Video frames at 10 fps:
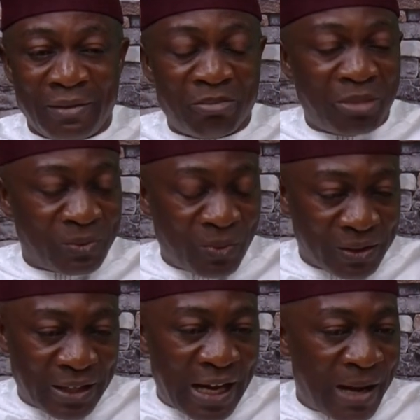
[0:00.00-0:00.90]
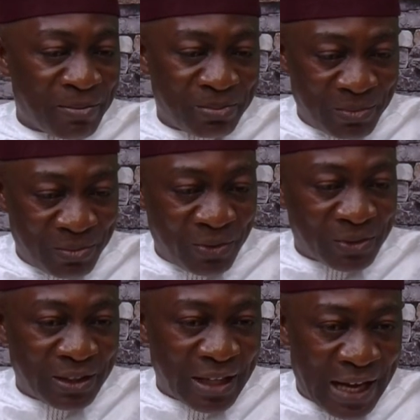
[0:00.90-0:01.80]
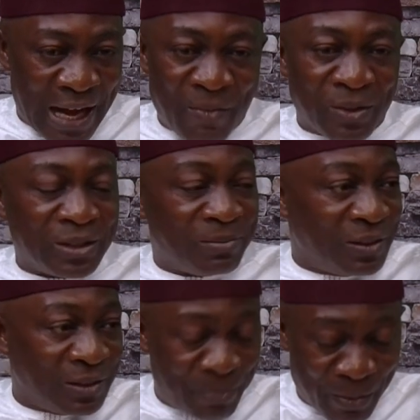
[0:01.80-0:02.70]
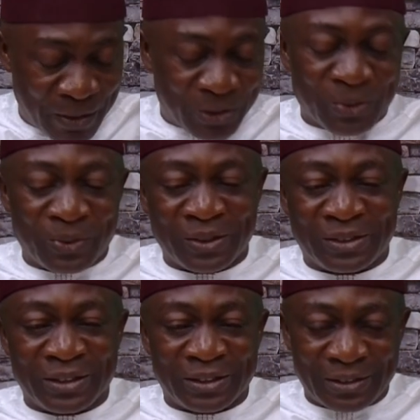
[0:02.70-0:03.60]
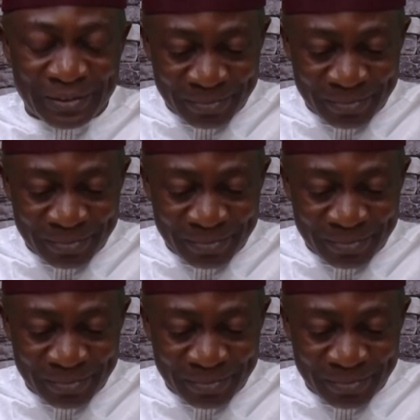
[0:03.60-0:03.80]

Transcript: but what I'm, what I want the public to know is this.